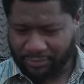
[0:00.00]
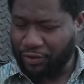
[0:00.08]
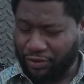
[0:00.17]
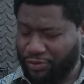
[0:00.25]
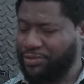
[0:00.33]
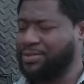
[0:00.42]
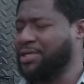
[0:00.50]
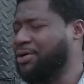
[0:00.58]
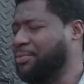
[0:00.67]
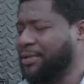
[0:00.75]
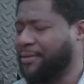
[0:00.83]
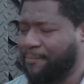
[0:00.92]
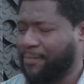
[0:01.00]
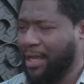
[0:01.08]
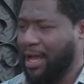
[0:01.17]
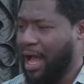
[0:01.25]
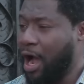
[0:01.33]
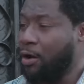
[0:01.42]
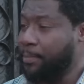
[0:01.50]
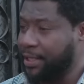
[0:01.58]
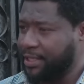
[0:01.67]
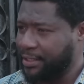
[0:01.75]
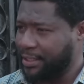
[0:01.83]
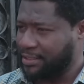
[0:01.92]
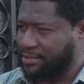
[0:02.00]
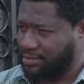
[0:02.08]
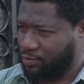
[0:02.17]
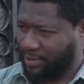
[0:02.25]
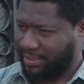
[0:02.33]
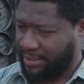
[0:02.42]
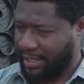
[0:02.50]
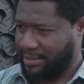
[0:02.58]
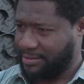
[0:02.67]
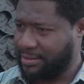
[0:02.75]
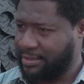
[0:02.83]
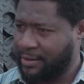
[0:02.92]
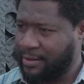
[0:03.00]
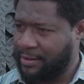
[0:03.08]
Did you tell me how many years did we date?